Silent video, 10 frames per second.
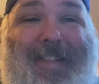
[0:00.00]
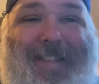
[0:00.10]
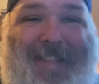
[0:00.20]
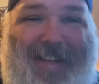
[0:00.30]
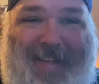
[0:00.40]

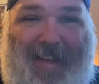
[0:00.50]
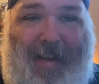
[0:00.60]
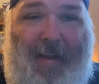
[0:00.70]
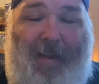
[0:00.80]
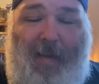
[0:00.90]

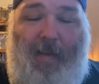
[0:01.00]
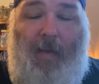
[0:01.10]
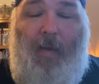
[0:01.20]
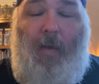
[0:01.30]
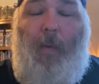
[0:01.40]
Today,
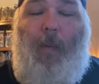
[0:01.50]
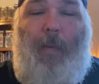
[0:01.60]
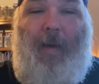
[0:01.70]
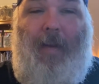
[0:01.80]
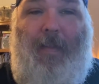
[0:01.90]
we
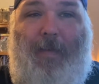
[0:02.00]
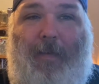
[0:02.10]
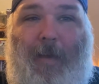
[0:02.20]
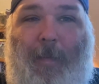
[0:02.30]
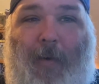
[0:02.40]
went to the flea